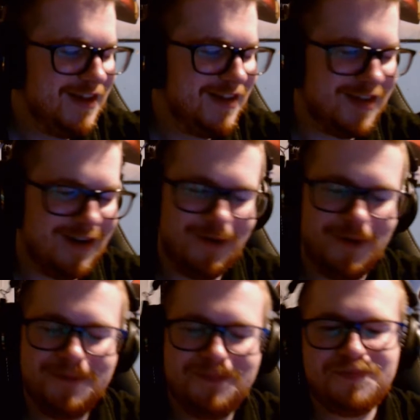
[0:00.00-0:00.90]

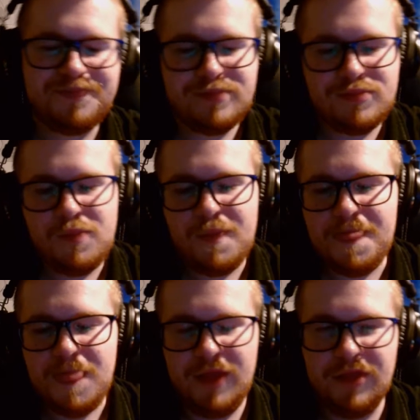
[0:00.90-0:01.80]
So,
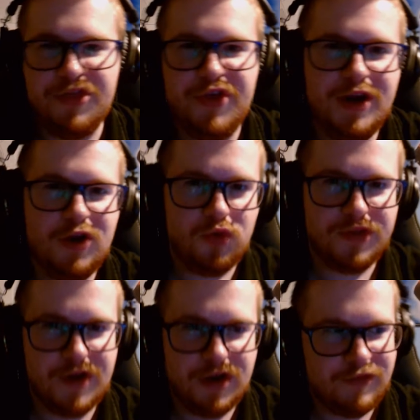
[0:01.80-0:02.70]
the thing with
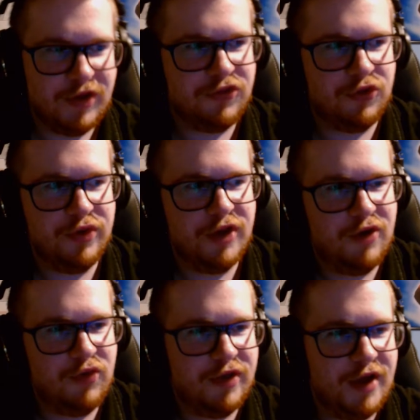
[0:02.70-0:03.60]
Sonic Advance 3 that I
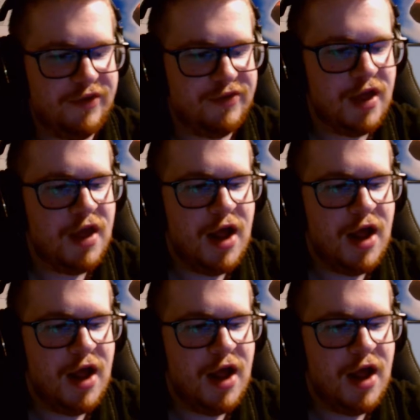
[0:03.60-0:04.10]
realized,